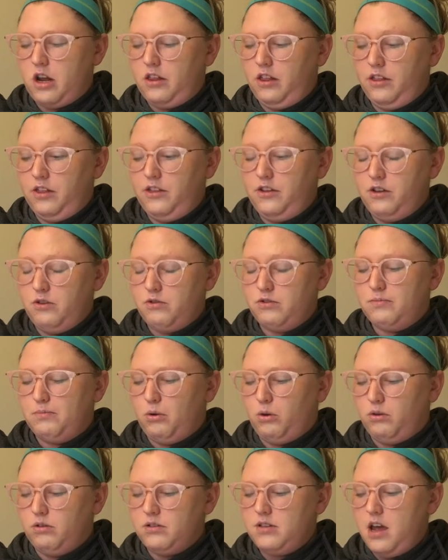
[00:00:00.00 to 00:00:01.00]
I use
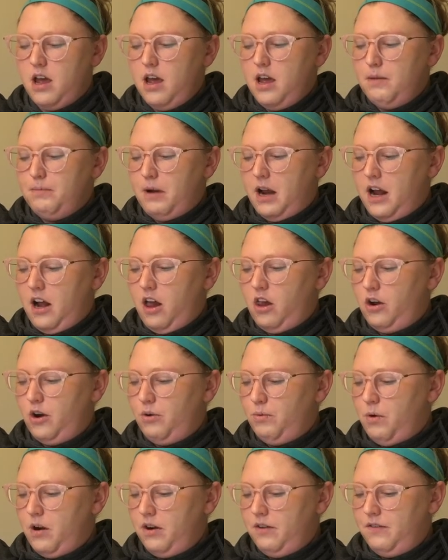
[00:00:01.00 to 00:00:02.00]
bowls. But I
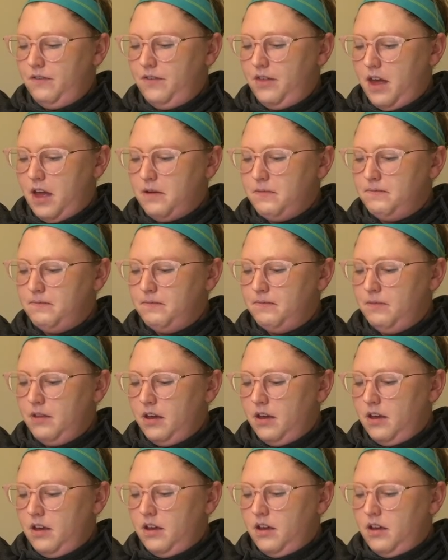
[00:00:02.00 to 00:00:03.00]
colored one of them
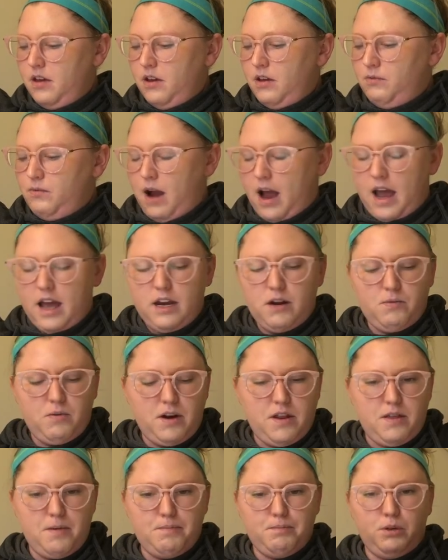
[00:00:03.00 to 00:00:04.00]
red and
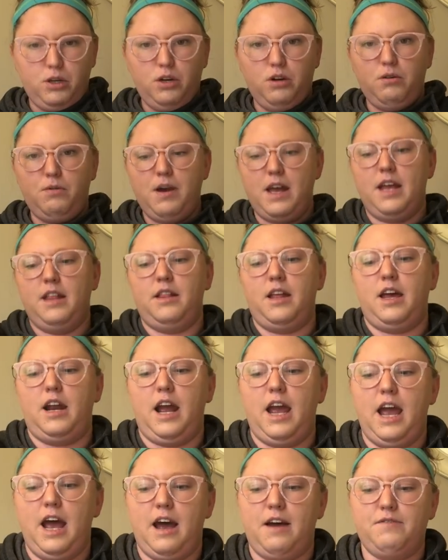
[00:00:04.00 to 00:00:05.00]
one of them blue, and then
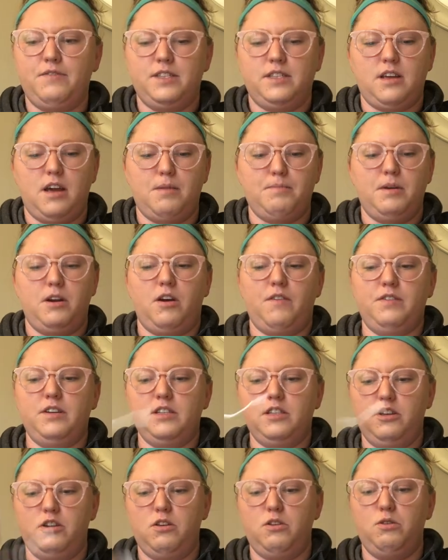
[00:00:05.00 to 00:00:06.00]
I have some, and
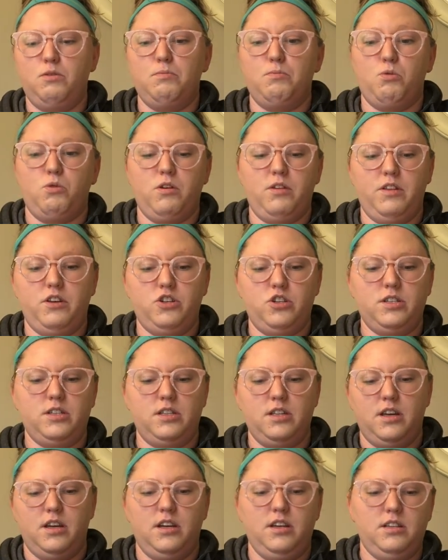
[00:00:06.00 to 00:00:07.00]
obviously you do more than
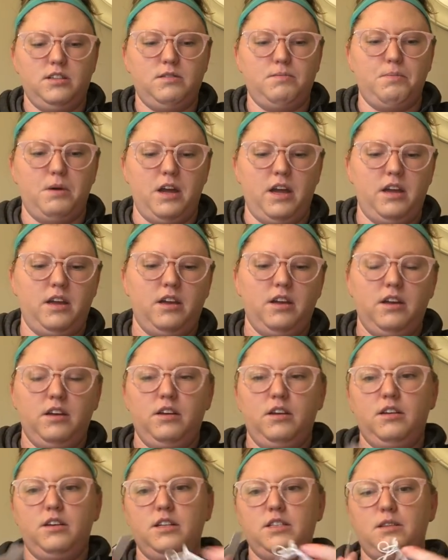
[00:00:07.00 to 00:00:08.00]
just this, but
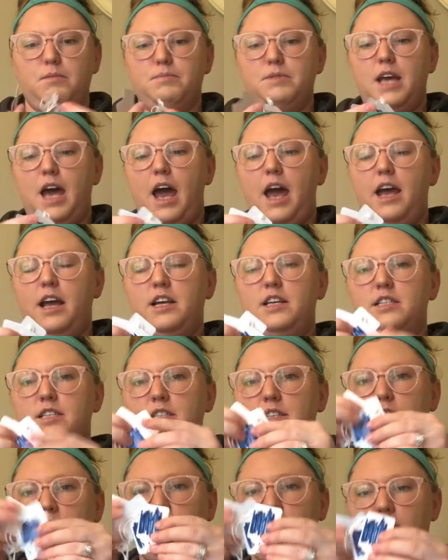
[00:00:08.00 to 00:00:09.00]
some
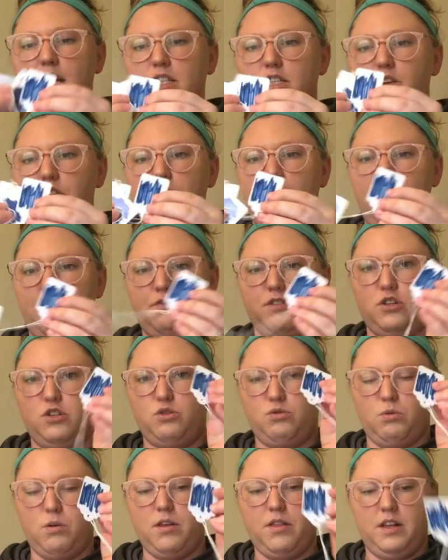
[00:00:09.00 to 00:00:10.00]
tags, and so they have to
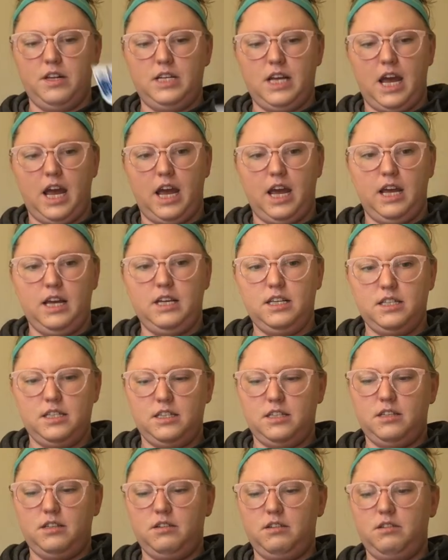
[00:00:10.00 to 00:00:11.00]
sort the tags.